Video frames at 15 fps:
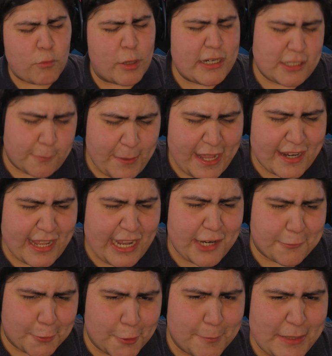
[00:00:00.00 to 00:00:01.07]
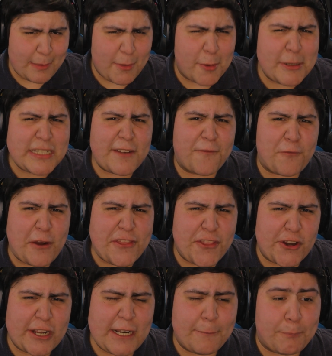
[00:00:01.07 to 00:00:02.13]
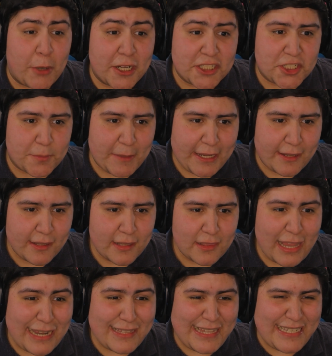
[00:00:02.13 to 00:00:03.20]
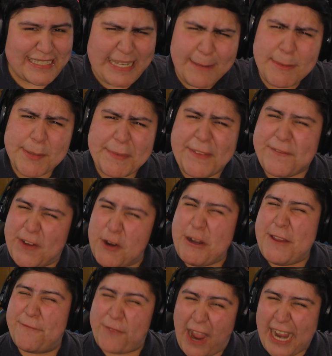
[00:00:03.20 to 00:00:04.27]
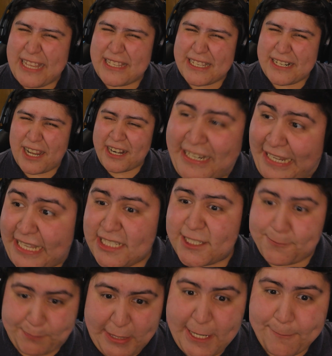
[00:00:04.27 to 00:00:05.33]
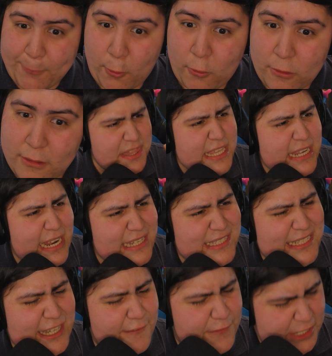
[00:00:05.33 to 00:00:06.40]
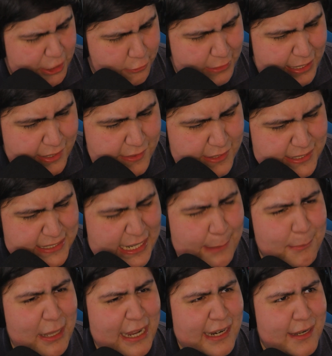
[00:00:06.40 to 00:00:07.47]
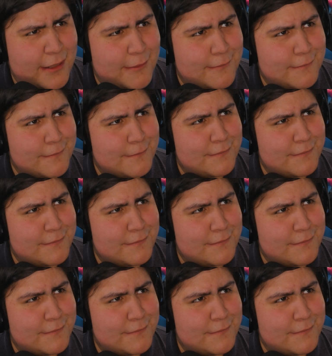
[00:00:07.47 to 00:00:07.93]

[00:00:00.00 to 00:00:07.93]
always wanted a pet kangaroo, but I'm always afraid they're gonna punch me. Like, they seem to be very violent against people. But then I see a video like this and I'm like,